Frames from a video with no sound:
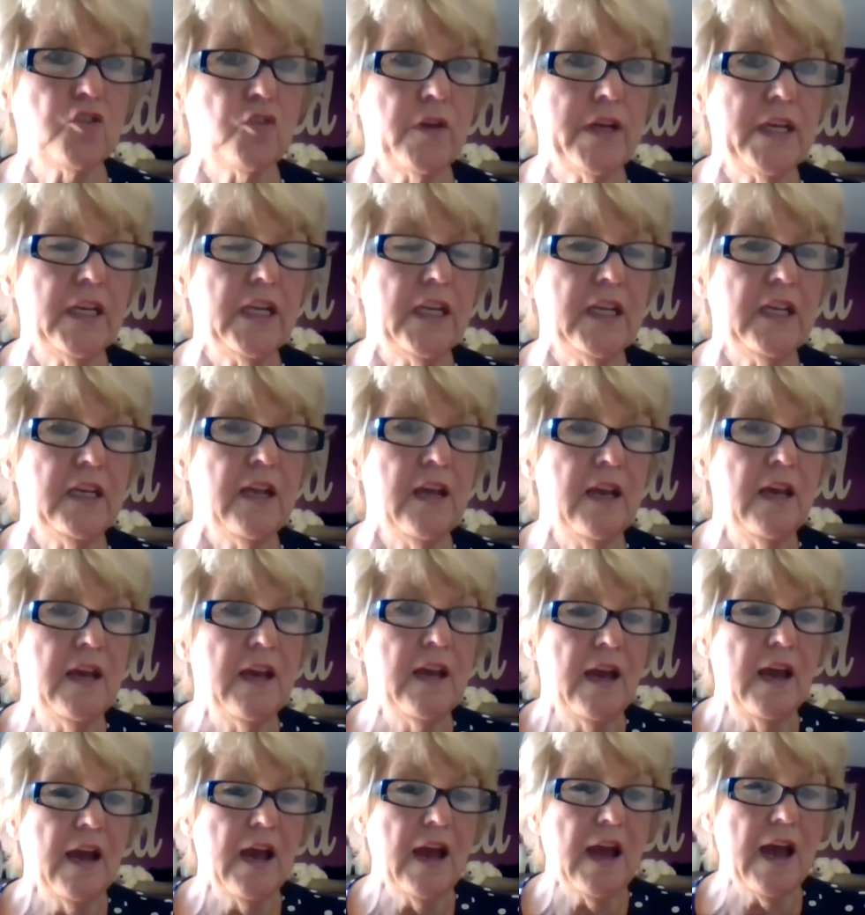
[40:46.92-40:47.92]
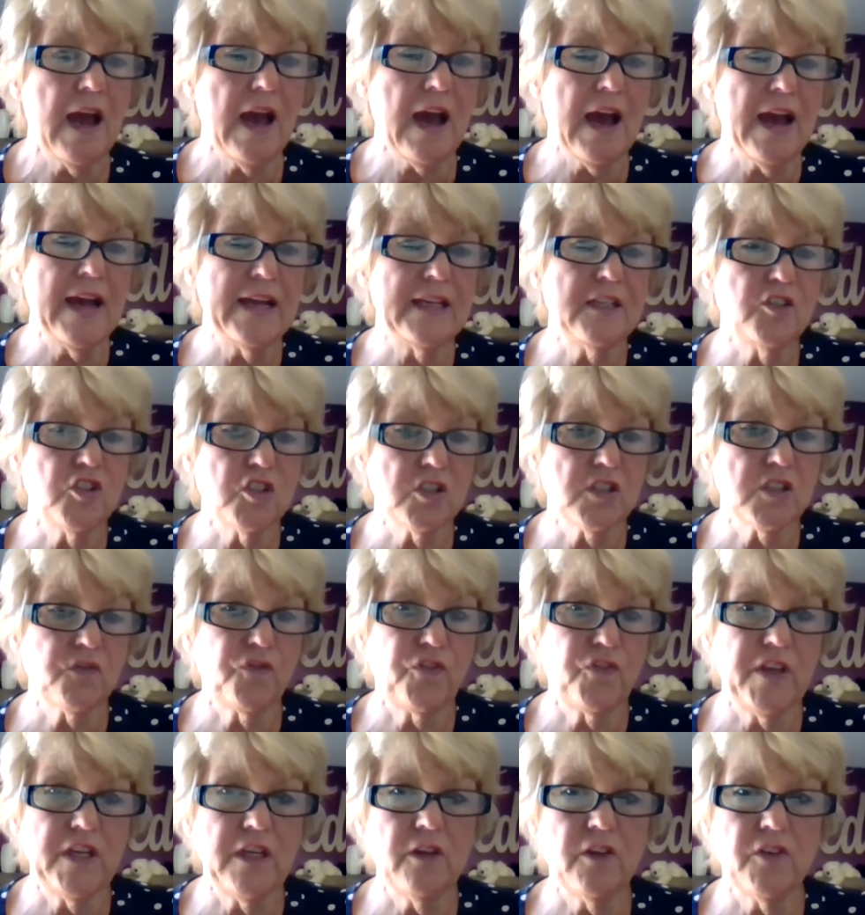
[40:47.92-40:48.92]
training. I just
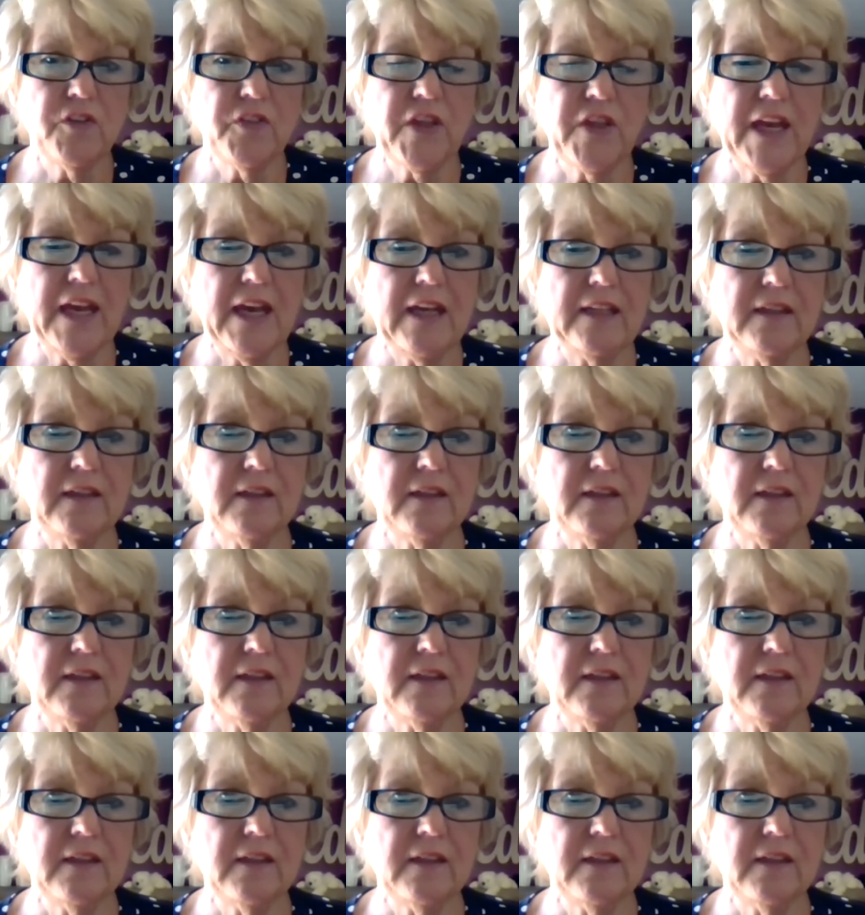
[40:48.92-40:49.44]
feel that